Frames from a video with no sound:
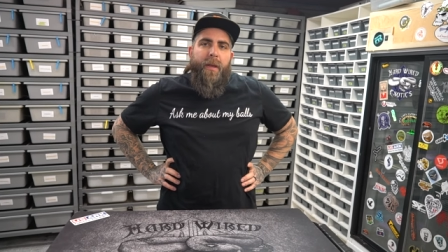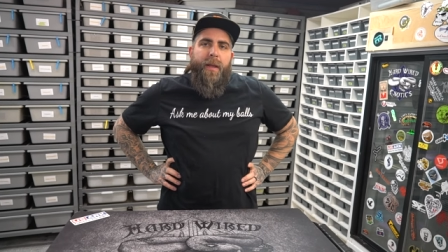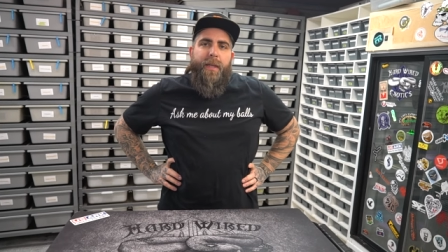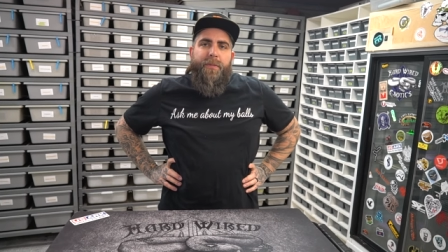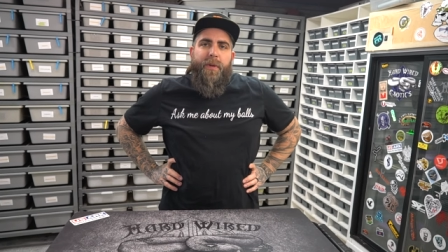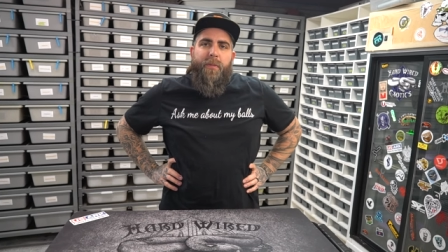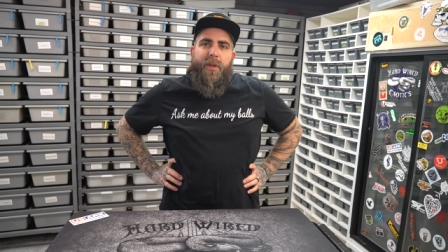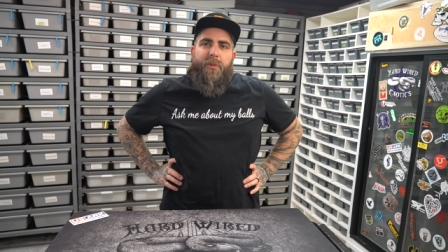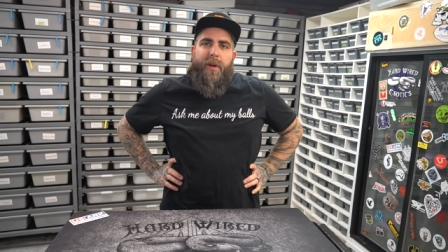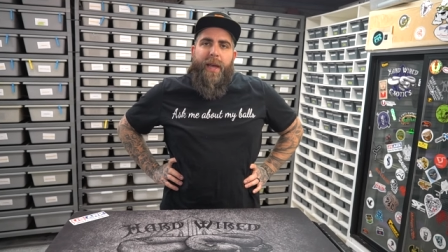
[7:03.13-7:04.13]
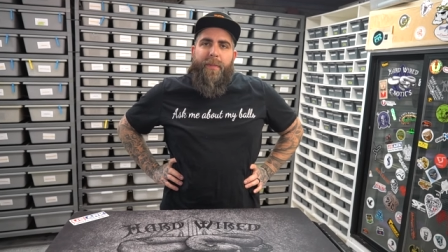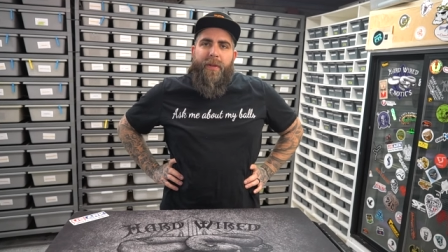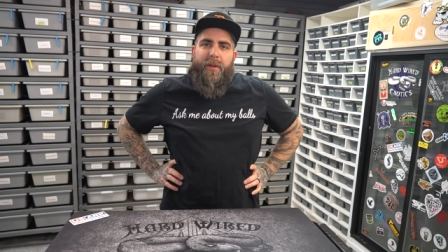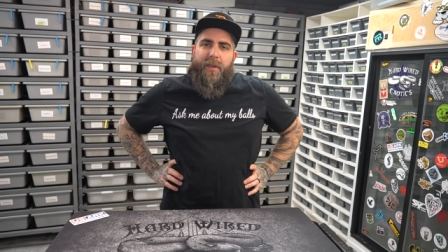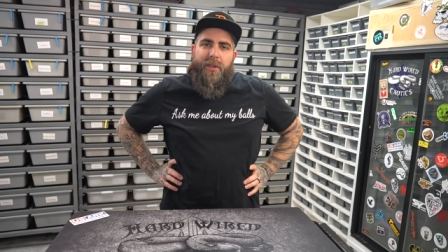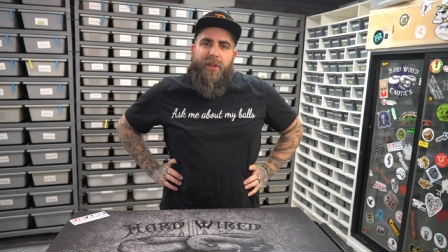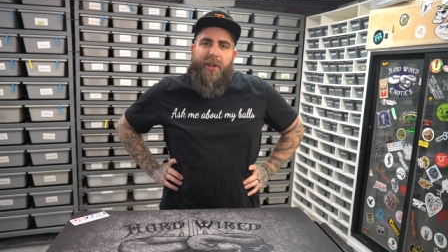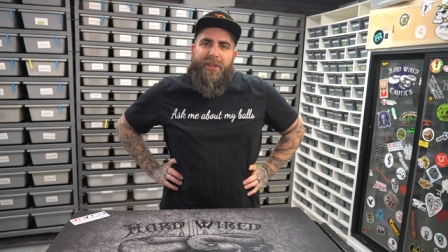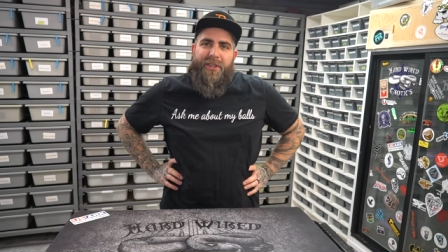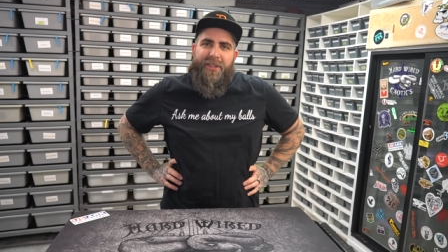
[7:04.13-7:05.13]
that's pretty much what happened on this
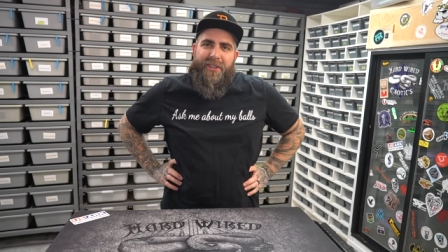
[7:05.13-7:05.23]
clutch.